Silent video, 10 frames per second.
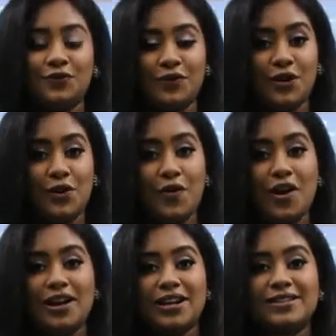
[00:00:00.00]

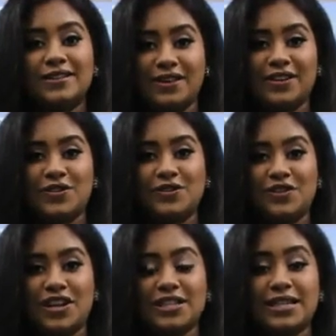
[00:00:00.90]
VOR is a radio
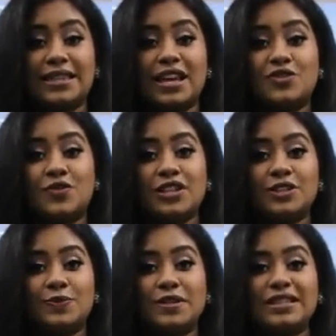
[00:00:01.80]
station that
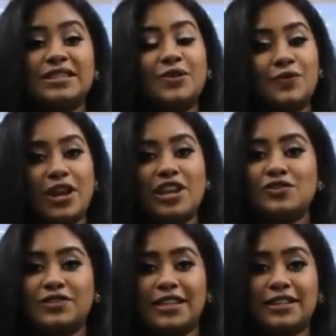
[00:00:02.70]
transmits radio
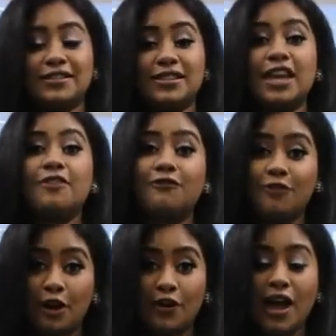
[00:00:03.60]
signals in
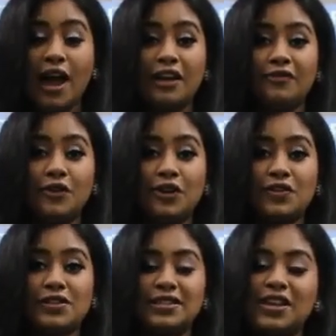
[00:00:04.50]
very high
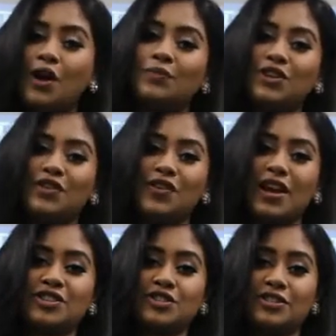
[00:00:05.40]
frequency
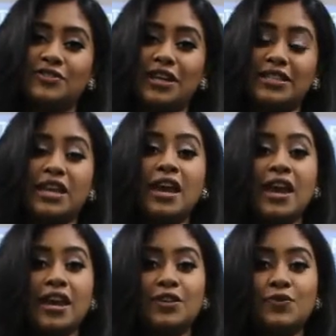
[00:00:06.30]
omnidirectional range.
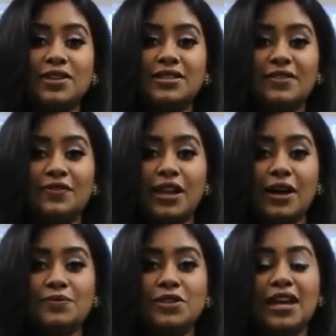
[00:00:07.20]
It was
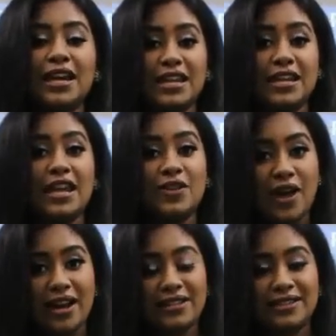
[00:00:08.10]
developed in
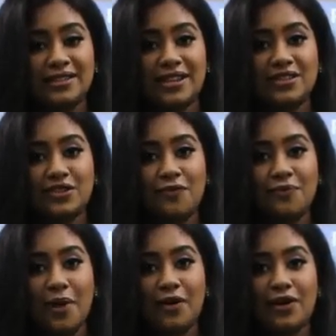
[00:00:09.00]
United States
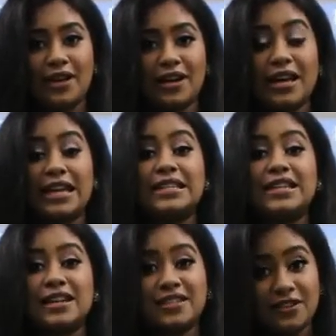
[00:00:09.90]
of America in
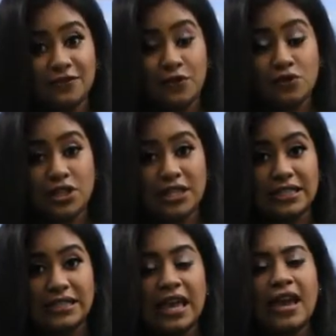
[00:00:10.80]

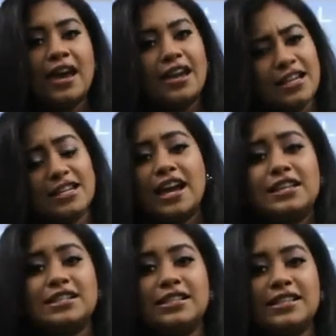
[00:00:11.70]
1940s. In
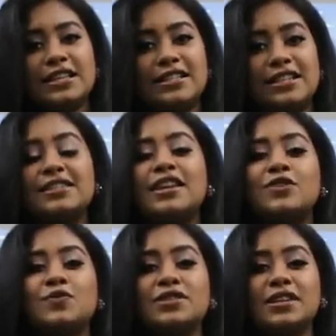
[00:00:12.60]
1960s,
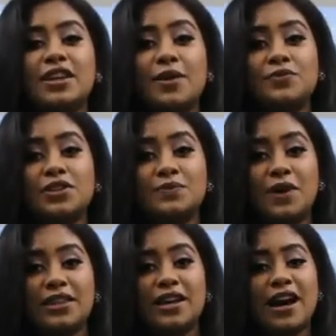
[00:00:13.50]
it was adopted
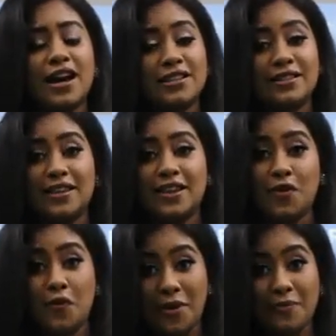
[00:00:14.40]
by the
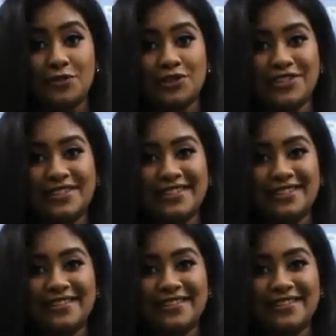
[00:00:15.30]
ICAO members.